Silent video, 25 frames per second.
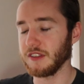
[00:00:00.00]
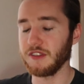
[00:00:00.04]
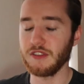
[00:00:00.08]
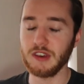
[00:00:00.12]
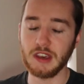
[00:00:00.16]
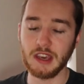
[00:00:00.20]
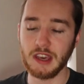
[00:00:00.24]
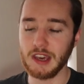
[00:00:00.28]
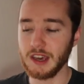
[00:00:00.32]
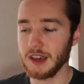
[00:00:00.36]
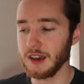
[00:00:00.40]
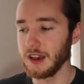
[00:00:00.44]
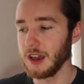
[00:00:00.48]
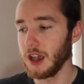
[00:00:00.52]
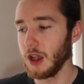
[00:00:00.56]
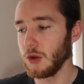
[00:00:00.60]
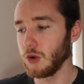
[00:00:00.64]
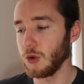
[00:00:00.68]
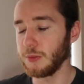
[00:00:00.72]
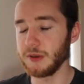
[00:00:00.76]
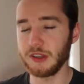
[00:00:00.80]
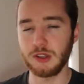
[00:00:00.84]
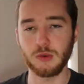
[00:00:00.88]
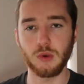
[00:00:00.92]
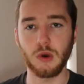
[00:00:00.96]
the fee here
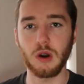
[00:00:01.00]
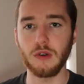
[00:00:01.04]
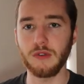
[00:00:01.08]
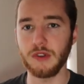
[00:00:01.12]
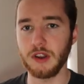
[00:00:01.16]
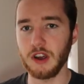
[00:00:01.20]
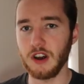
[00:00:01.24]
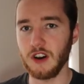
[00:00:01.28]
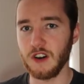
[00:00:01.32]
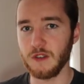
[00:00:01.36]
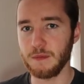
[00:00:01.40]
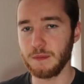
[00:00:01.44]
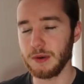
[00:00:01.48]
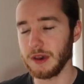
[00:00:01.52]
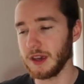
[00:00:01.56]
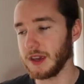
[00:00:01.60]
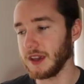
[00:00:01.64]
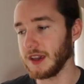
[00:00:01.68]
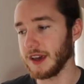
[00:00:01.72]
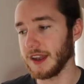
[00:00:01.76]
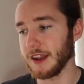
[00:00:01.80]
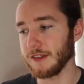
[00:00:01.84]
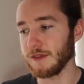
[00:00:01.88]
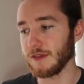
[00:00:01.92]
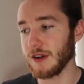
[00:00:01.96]
will be 12.5p,
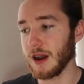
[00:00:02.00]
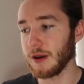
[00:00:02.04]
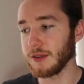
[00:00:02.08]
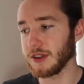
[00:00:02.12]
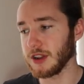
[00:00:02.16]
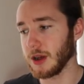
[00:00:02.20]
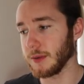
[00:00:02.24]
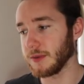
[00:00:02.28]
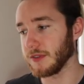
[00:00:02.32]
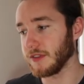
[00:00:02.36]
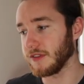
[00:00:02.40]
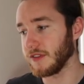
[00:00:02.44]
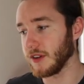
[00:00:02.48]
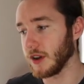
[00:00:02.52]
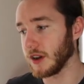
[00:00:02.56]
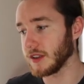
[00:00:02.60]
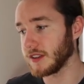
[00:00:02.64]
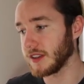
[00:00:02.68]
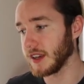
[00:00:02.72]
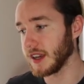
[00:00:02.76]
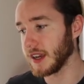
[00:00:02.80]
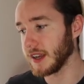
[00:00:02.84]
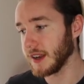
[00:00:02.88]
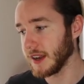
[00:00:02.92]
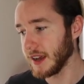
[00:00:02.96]
and I've rounded up to
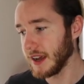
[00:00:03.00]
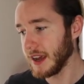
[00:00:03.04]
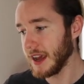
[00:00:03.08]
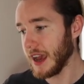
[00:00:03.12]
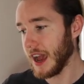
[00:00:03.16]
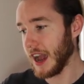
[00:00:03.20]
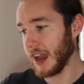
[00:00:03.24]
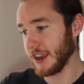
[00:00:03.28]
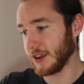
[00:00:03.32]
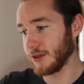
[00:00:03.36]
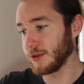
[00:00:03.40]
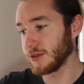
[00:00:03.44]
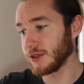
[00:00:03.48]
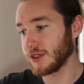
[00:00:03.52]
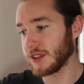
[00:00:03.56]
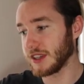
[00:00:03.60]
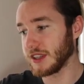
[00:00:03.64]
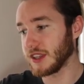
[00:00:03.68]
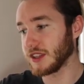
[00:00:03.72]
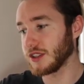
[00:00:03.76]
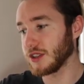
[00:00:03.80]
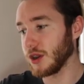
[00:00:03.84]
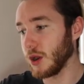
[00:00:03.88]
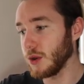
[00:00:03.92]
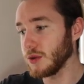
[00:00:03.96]
13. And you also see
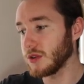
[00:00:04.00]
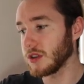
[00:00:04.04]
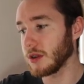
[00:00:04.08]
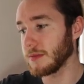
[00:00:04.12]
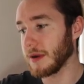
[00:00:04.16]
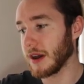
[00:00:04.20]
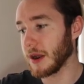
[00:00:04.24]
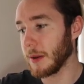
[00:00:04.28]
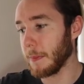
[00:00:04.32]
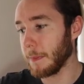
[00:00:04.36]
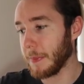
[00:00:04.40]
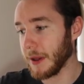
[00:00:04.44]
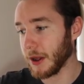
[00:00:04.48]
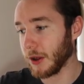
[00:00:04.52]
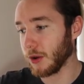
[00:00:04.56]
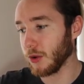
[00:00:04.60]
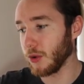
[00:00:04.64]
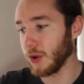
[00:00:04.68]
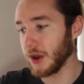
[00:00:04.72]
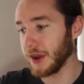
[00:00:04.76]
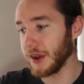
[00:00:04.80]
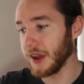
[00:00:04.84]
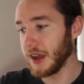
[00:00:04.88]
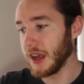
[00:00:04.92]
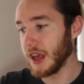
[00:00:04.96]
the total amount of
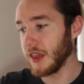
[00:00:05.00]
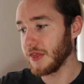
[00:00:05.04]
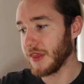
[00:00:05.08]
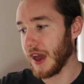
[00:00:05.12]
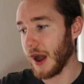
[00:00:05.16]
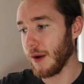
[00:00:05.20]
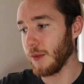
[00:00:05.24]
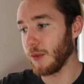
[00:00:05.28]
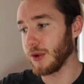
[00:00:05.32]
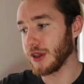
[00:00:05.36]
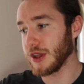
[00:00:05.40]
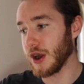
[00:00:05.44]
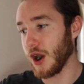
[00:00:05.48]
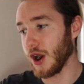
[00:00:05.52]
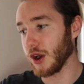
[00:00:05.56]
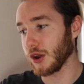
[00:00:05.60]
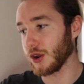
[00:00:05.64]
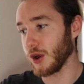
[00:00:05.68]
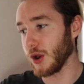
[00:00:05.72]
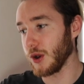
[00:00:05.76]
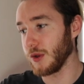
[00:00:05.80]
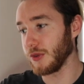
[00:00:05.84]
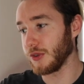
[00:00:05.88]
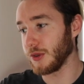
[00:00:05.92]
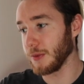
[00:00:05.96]
Bitcoin that we are
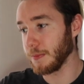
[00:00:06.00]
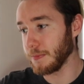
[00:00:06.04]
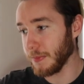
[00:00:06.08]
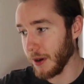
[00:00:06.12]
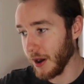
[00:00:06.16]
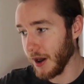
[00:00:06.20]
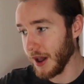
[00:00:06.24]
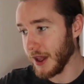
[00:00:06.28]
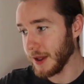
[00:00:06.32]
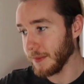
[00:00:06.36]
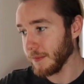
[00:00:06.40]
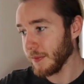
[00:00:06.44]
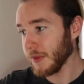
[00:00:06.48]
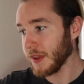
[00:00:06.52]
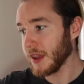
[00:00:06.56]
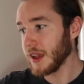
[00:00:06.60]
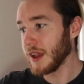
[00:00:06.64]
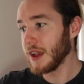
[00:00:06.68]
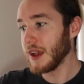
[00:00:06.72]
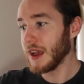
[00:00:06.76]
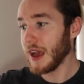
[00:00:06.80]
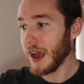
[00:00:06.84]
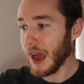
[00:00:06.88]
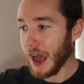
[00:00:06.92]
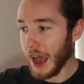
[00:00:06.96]
going to buy.
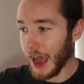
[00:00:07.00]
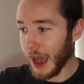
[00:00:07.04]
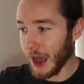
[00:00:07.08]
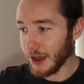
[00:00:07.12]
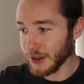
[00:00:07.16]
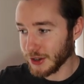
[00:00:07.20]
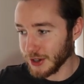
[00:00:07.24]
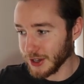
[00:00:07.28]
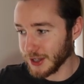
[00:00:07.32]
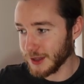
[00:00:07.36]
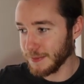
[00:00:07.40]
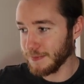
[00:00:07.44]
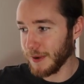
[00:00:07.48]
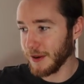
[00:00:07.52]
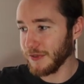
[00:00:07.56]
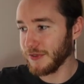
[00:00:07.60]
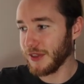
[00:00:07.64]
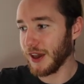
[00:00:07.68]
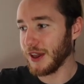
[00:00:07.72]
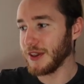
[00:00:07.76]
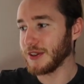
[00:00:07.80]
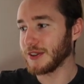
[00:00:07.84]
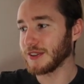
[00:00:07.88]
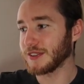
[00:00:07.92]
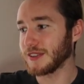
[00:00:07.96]
Just above
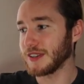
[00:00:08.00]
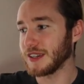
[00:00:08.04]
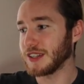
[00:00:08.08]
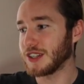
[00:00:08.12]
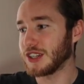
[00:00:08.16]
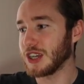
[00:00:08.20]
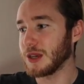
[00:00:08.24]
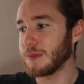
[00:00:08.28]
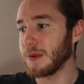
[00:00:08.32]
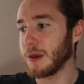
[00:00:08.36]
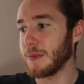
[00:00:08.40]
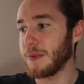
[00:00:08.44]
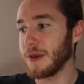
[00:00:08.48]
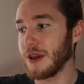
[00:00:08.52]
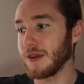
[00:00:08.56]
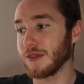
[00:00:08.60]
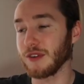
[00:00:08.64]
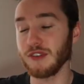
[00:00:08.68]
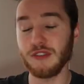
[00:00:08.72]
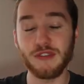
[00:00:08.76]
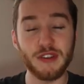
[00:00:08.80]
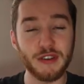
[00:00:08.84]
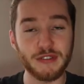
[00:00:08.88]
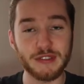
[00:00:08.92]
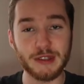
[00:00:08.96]
that, you can see GBP, I've
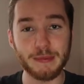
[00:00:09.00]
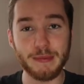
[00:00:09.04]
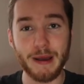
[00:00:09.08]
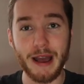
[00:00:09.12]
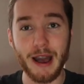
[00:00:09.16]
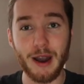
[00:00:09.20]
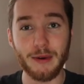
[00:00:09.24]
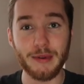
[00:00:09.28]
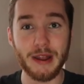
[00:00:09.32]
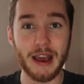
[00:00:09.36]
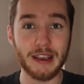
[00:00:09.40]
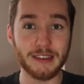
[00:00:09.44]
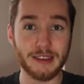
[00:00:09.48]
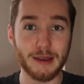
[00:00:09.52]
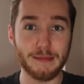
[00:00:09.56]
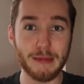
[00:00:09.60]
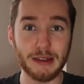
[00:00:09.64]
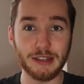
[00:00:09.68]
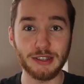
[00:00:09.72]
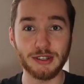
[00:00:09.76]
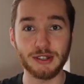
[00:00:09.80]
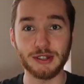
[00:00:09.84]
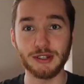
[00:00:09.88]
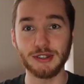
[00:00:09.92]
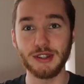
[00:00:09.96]
got £50. As I
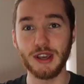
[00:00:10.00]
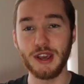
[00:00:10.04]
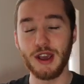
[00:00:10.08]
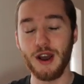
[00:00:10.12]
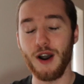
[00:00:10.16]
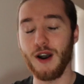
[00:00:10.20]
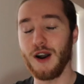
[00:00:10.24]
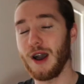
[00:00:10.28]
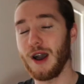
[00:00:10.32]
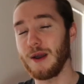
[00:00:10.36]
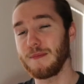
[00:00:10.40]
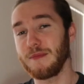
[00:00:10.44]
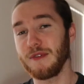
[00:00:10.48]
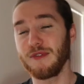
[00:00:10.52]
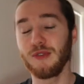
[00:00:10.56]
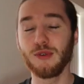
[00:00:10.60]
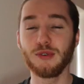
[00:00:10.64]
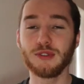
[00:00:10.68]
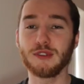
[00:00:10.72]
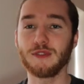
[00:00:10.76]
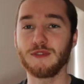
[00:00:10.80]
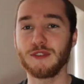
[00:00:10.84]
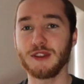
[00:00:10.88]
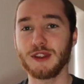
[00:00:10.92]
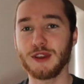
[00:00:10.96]
mentioned, before
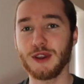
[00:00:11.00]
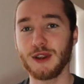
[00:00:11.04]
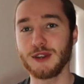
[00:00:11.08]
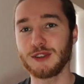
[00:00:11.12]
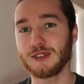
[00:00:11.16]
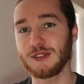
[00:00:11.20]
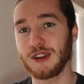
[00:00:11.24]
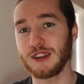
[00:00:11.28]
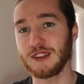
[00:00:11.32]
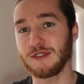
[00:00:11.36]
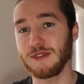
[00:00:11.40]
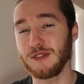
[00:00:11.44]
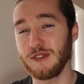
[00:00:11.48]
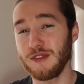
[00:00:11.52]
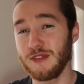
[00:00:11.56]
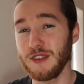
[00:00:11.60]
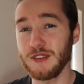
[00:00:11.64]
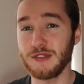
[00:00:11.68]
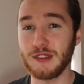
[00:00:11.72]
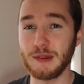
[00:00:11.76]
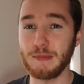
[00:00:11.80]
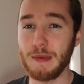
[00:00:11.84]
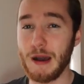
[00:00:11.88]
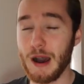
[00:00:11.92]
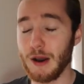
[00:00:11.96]
this video, transferred
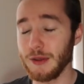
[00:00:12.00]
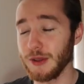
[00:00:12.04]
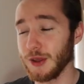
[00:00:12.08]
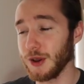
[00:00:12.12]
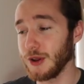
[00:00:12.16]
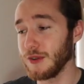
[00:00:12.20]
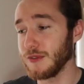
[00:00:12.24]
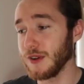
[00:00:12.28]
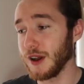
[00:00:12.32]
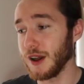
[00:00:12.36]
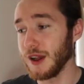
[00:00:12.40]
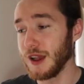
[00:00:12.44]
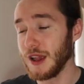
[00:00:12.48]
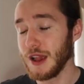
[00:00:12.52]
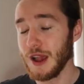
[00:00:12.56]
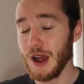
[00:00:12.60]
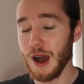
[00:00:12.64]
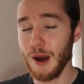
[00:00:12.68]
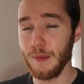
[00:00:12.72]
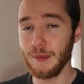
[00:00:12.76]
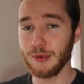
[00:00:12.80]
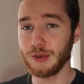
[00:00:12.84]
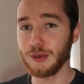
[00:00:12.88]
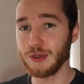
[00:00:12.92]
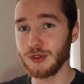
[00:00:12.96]
£50 over. I'm
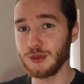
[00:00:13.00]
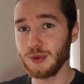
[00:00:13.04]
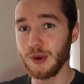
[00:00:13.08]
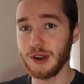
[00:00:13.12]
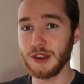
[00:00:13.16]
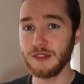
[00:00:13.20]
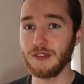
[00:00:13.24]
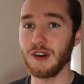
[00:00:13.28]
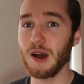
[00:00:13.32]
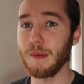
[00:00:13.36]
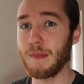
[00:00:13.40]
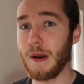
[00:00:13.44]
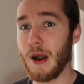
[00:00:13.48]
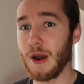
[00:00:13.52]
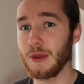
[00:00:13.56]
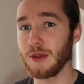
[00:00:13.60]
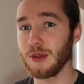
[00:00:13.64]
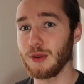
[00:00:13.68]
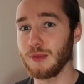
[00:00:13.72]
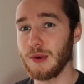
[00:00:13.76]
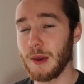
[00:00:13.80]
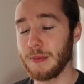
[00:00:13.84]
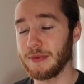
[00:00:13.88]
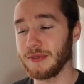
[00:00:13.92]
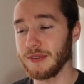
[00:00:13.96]
going to use £25 on
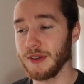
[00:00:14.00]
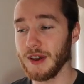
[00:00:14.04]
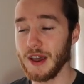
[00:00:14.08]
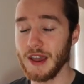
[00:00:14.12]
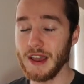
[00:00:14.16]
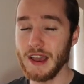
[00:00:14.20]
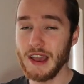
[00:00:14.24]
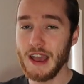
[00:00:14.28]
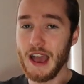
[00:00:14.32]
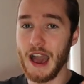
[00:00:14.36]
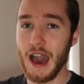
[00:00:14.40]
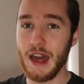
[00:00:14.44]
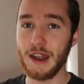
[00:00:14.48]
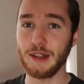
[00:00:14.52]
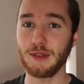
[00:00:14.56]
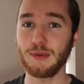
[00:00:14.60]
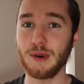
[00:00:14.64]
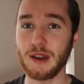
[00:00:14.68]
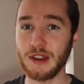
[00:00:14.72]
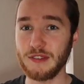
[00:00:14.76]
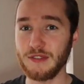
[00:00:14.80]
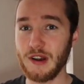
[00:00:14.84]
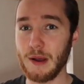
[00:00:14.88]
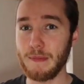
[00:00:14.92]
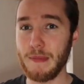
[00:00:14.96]
the website and
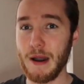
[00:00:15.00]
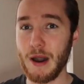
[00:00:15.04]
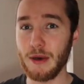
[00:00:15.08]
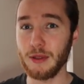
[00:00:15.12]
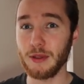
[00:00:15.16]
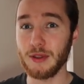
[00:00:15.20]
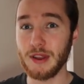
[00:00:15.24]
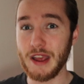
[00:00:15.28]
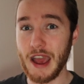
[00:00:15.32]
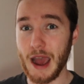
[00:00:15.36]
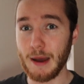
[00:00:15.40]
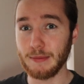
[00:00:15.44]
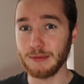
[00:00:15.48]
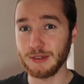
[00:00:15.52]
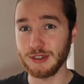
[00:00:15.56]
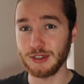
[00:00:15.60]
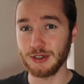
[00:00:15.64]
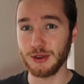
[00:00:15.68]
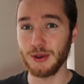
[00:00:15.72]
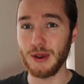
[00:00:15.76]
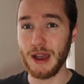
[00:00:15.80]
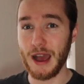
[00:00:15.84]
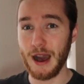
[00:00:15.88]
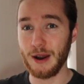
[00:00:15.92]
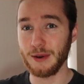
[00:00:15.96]
then £25 on the app to
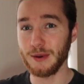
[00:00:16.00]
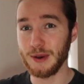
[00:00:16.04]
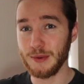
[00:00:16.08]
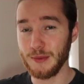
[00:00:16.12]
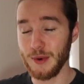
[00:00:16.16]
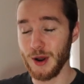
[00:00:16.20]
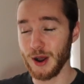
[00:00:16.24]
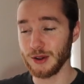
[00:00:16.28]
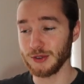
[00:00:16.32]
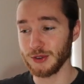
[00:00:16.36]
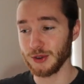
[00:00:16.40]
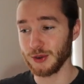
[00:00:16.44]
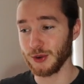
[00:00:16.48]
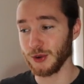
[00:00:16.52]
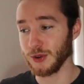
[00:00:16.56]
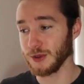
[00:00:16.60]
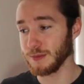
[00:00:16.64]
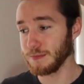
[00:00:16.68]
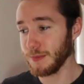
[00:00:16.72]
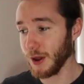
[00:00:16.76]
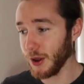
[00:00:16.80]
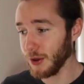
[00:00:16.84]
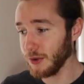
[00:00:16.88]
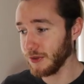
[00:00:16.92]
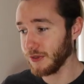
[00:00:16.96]
show it how it works across
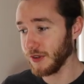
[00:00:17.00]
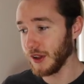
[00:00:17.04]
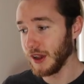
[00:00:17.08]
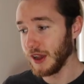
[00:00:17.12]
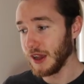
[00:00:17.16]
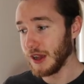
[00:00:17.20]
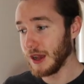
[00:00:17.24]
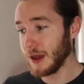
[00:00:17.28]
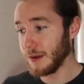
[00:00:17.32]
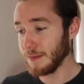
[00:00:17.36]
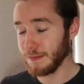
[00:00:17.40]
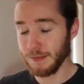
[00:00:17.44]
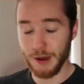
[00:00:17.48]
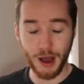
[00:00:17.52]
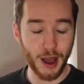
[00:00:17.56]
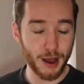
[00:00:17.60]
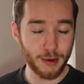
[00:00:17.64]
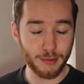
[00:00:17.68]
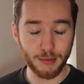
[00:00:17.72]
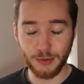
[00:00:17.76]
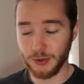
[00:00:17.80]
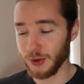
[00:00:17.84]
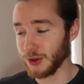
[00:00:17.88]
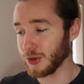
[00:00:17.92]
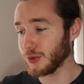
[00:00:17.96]
both. But
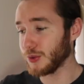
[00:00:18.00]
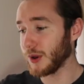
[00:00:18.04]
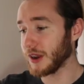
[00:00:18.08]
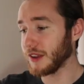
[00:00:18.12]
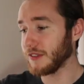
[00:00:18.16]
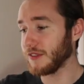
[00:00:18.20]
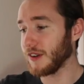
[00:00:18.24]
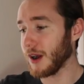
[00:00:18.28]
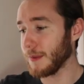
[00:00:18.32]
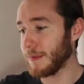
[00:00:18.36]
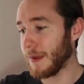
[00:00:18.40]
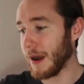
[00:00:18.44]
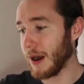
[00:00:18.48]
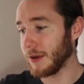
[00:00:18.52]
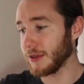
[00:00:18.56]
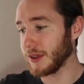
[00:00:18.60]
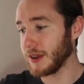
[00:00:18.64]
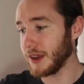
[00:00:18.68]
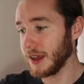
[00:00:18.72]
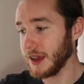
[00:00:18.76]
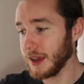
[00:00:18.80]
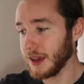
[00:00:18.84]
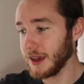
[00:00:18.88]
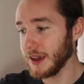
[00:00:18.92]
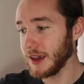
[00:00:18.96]
we've got £25 in
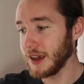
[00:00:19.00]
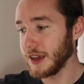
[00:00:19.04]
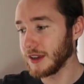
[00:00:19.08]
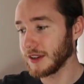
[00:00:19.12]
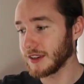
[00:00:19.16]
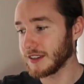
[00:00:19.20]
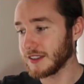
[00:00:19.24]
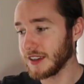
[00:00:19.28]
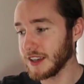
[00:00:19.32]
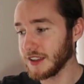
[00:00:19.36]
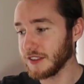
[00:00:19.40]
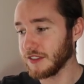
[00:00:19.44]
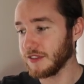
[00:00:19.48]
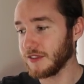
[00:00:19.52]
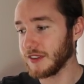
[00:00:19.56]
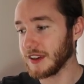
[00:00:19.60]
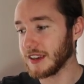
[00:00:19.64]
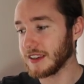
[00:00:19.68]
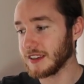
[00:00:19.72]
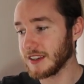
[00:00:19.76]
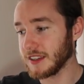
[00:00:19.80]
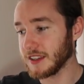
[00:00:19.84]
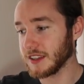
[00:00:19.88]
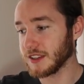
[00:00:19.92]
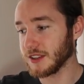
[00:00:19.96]
here. See the fee,
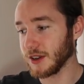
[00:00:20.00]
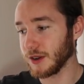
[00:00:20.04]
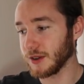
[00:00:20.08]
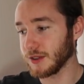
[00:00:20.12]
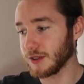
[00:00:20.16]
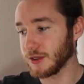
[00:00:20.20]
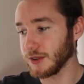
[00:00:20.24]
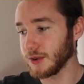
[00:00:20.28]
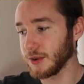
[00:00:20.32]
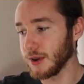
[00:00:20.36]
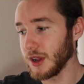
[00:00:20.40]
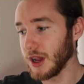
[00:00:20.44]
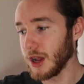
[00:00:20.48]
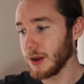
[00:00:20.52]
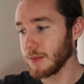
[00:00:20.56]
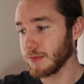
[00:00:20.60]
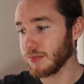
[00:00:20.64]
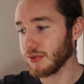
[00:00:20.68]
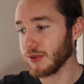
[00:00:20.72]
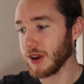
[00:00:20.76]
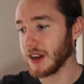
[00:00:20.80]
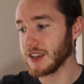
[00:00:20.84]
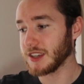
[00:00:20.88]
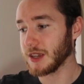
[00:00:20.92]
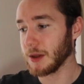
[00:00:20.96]
see the total,
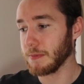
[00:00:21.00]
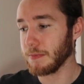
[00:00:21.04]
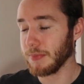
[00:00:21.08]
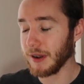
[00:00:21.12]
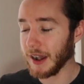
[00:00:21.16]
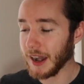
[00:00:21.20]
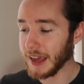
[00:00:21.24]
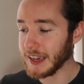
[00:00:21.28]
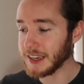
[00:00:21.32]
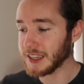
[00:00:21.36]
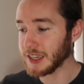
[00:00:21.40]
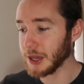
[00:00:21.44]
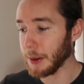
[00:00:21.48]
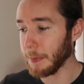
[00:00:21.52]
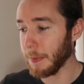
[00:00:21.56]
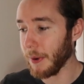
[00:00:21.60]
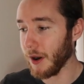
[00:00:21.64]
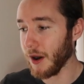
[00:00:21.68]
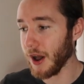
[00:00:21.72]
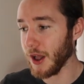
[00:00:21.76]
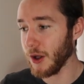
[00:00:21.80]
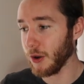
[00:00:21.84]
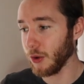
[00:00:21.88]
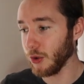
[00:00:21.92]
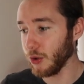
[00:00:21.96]
press place
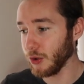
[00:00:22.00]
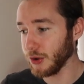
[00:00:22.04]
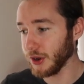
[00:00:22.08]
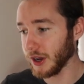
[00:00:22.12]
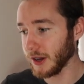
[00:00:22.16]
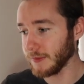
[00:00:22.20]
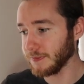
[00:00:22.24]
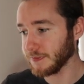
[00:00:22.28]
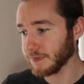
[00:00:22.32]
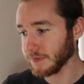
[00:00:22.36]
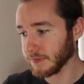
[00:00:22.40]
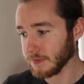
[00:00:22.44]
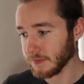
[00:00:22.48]
buy order,